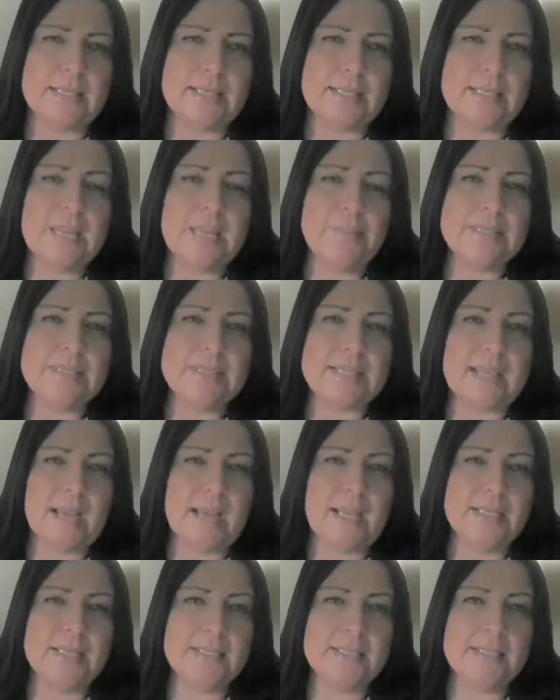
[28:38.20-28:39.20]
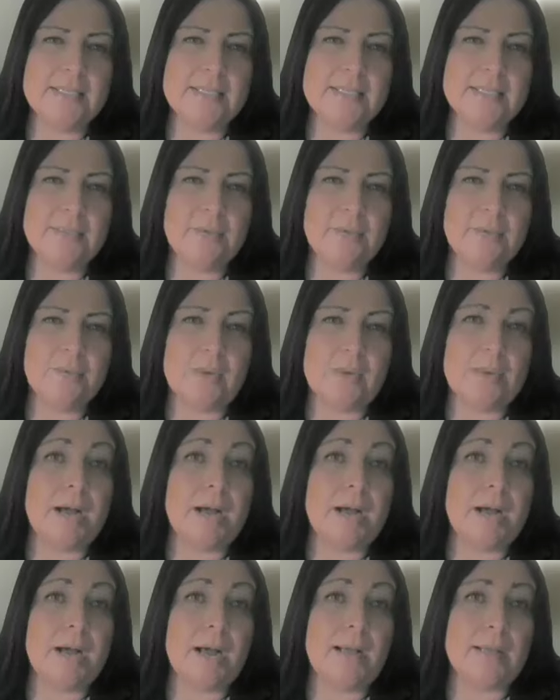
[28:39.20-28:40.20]
And to keep us honest, we
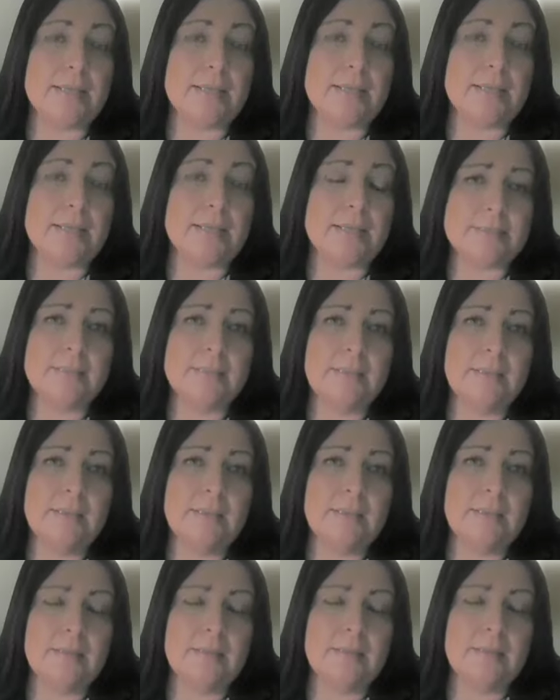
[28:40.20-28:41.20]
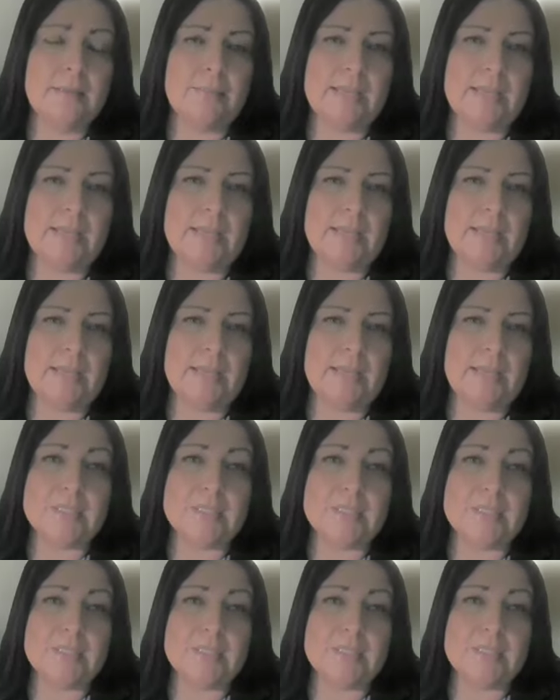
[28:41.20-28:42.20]
pause,
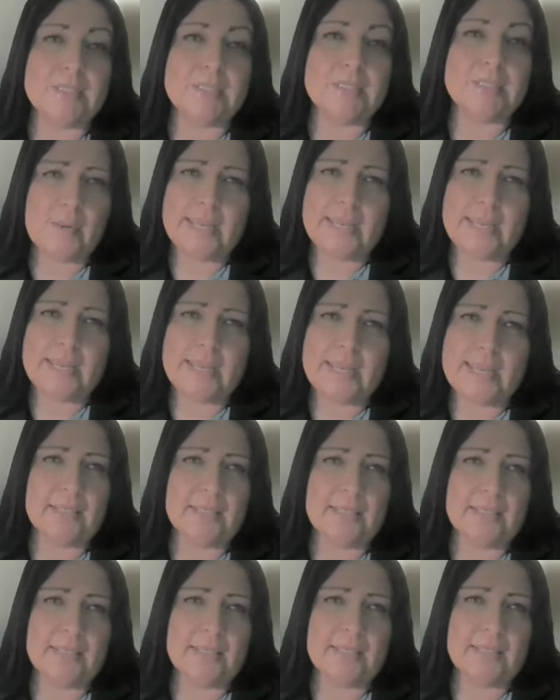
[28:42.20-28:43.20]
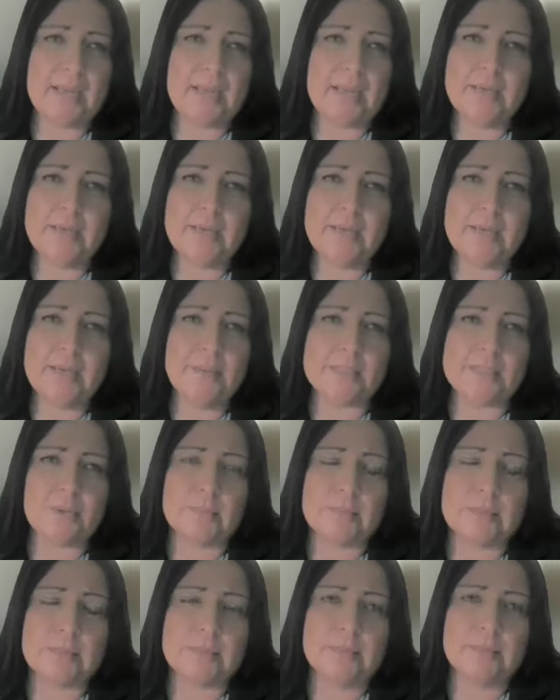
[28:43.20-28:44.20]
because we remember we can't leave anyone
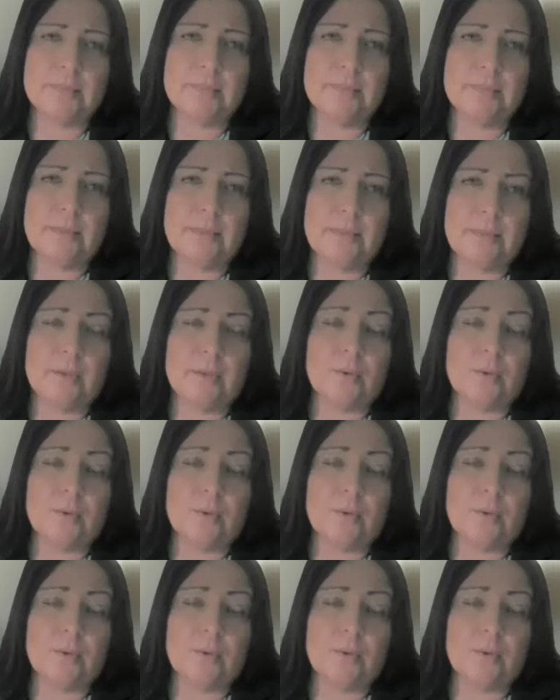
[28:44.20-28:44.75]
behind in this moment.